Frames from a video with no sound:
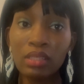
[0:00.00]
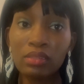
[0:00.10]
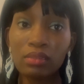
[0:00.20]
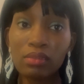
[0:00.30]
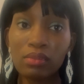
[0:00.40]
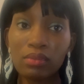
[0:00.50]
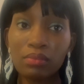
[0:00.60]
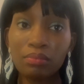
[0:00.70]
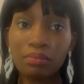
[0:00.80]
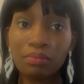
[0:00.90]

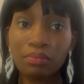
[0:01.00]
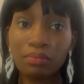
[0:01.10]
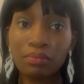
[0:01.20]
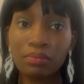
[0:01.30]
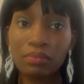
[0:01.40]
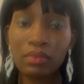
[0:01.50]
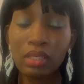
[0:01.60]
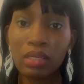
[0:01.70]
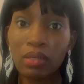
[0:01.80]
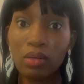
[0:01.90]
So
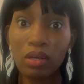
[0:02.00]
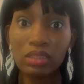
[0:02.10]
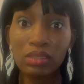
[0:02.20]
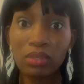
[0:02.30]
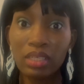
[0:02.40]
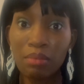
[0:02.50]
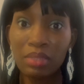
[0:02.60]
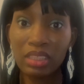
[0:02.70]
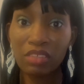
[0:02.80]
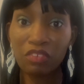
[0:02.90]
God did not let
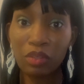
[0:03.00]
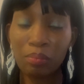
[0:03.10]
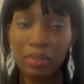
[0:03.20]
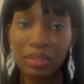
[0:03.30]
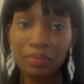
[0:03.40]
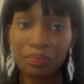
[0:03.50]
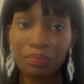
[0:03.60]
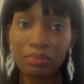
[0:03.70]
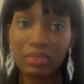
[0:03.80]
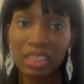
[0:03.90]
me give up.
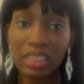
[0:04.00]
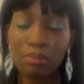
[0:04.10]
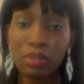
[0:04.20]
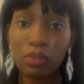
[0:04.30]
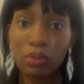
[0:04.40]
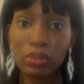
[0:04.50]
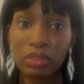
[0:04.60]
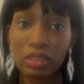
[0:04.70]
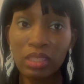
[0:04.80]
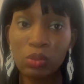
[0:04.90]
I kept on going to
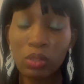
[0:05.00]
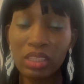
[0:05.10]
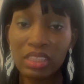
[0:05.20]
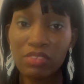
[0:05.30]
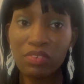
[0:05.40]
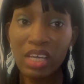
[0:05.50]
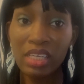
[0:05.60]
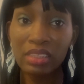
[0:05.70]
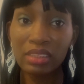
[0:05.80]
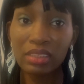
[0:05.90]
the networking
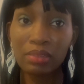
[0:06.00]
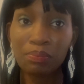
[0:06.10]
events.